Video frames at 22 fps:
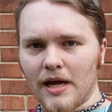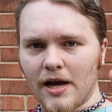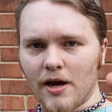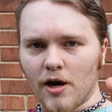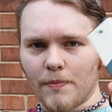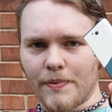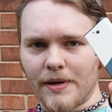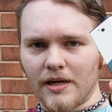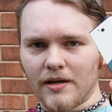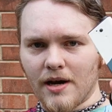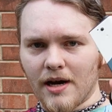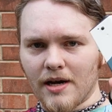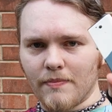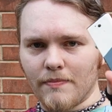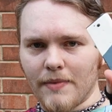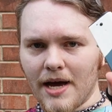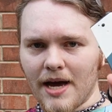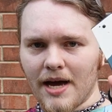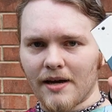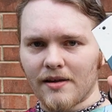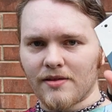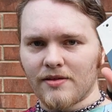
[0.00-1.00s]
ARP9
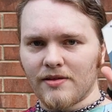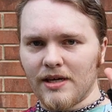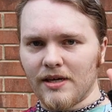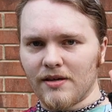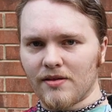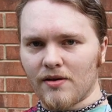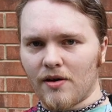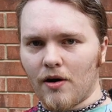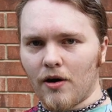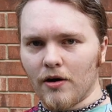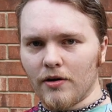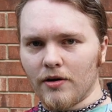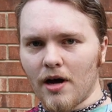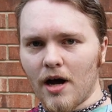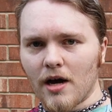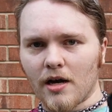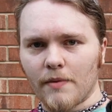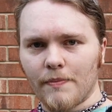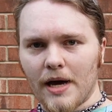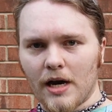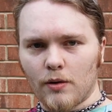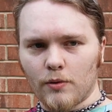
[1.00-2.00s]
mags. These are not
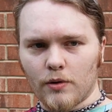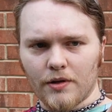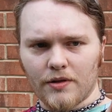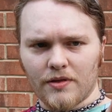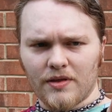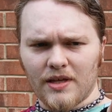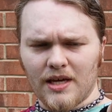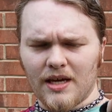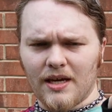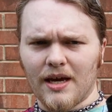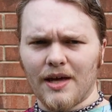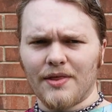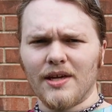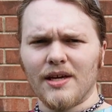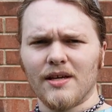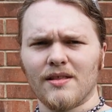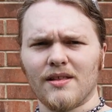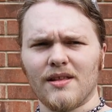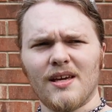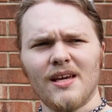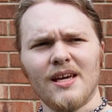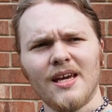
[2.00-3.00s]
compatible with the, I think
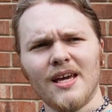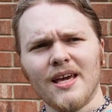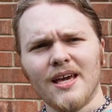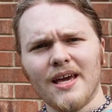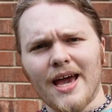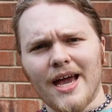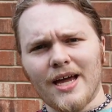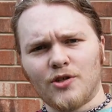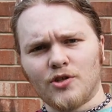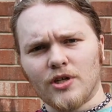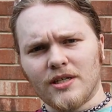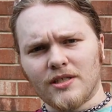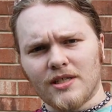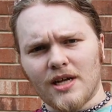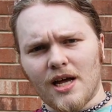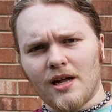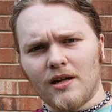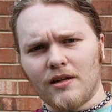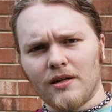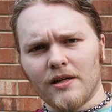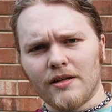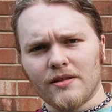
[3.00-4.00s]
it's
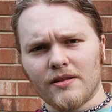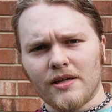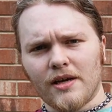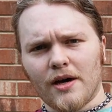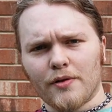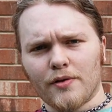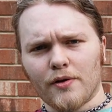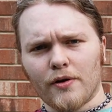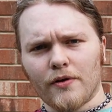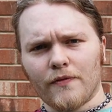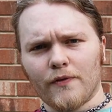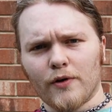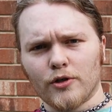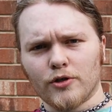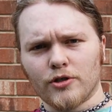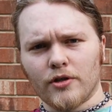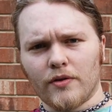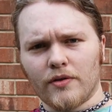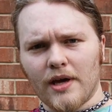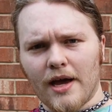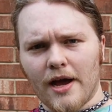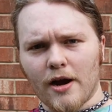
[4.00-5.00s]
HSL is the other
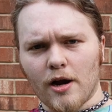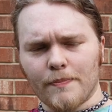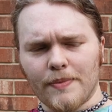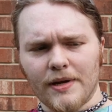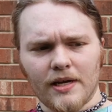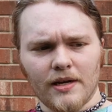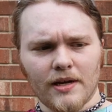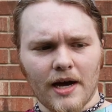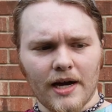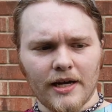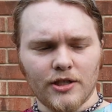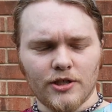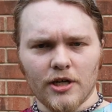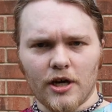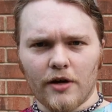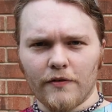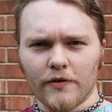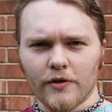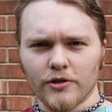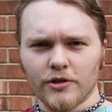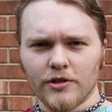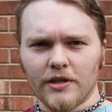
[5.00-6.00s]
version of the ARP9 gel
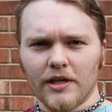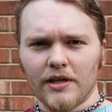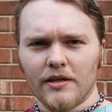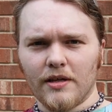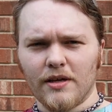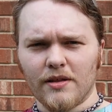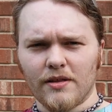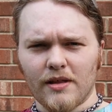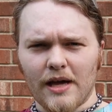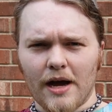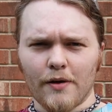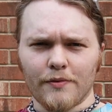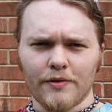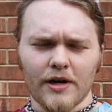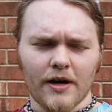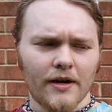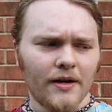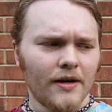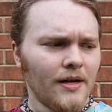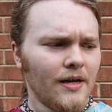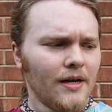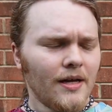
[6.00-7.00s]
version that is out there.